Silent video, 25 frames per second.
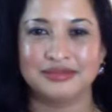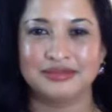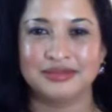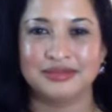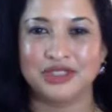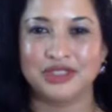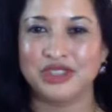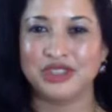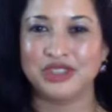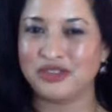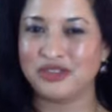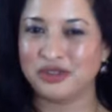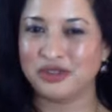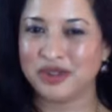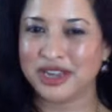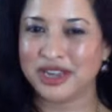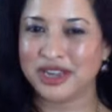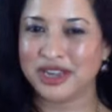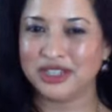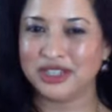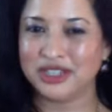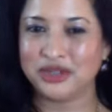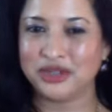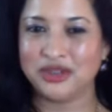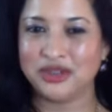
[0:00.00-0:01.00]
you have a
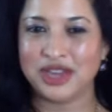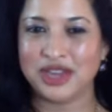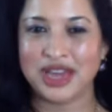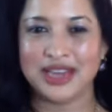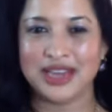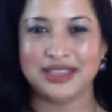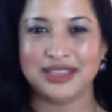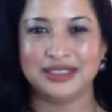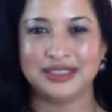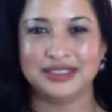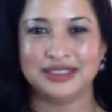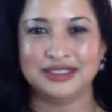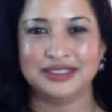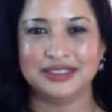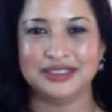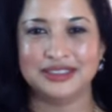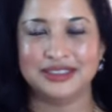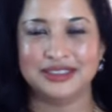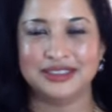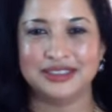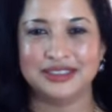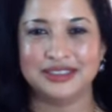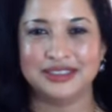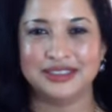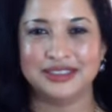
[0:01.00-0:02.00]
right to do that?
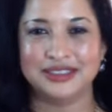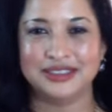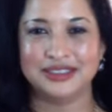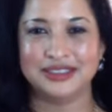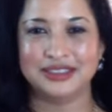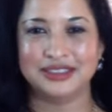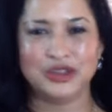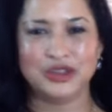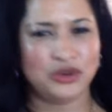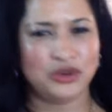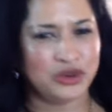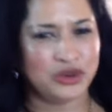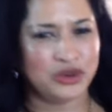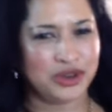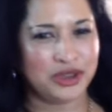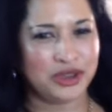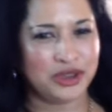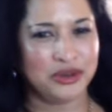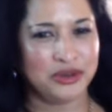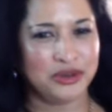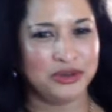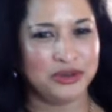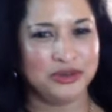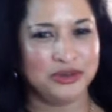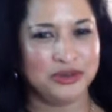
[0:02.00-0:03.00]
Who are
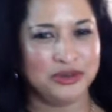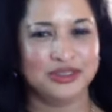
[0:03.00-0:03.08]
you?